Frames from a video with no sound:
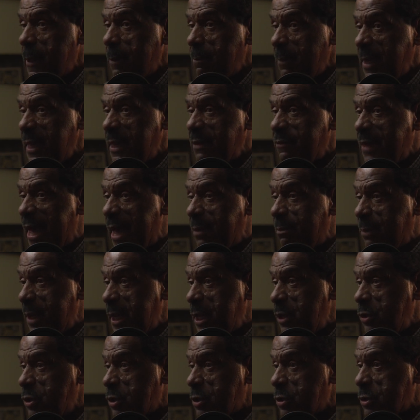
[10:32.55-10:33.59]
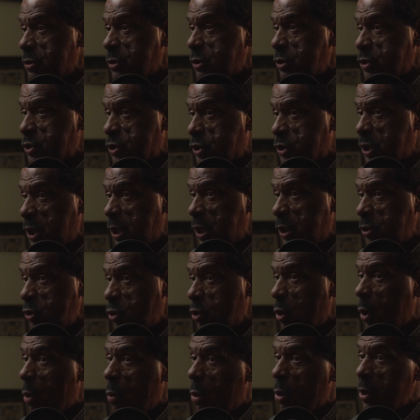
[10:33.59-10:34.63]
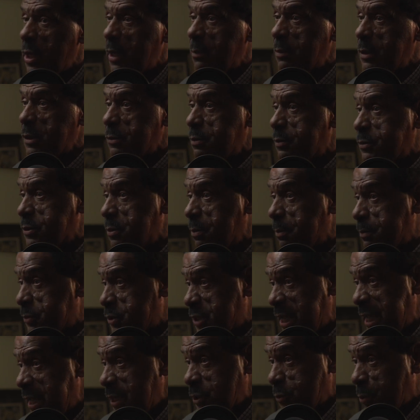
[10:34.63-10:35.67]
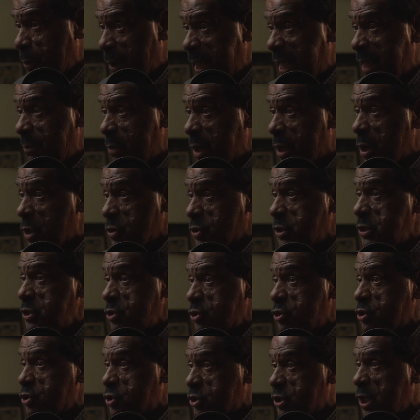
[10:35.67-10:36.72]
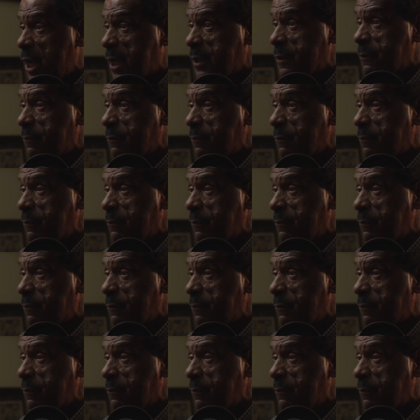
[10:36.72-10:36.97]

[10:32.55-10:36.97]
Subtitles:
Meaning that being your son, you don't want him to say he's playing because he's your son.